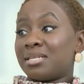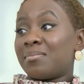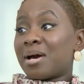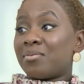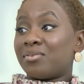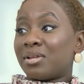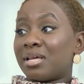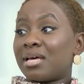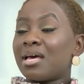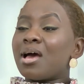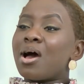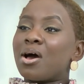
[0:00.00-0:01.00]
and About with
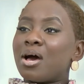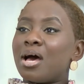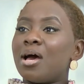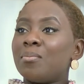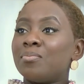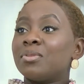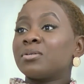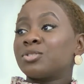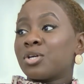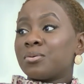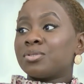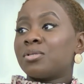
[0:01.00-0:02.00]
Lola. The
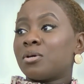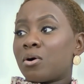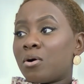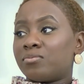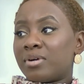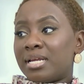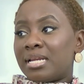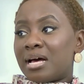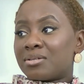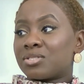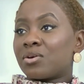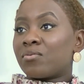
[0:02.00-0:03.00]
show is on the hold right
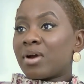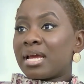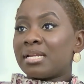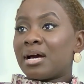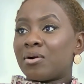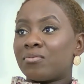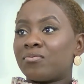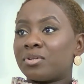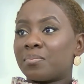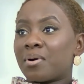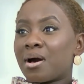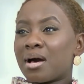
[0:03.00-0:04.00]
now. So right now, for
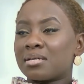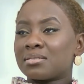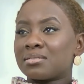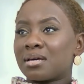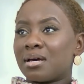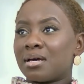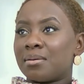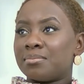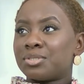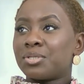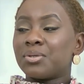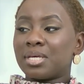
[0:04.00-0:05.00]
the past
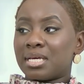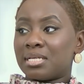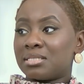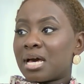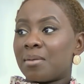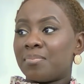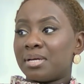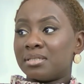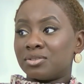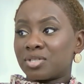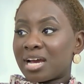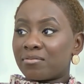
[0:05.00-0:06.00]
2 years, I've
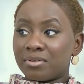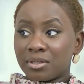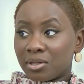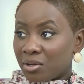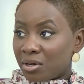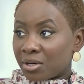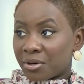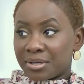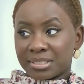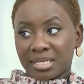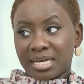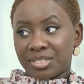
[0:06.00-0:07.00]
been traveling a lot,
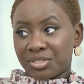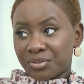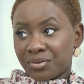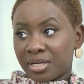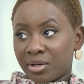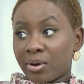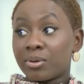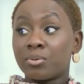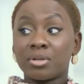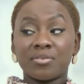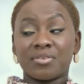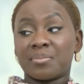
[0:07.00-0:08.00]
going to Nigeria, going
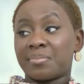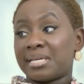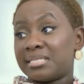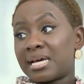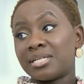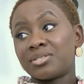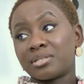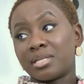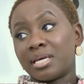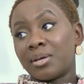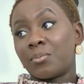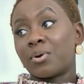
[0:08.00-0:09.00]
all over the place
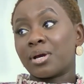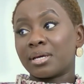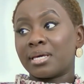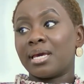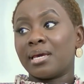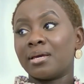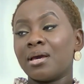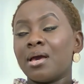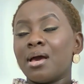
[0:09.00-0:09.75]
actually, working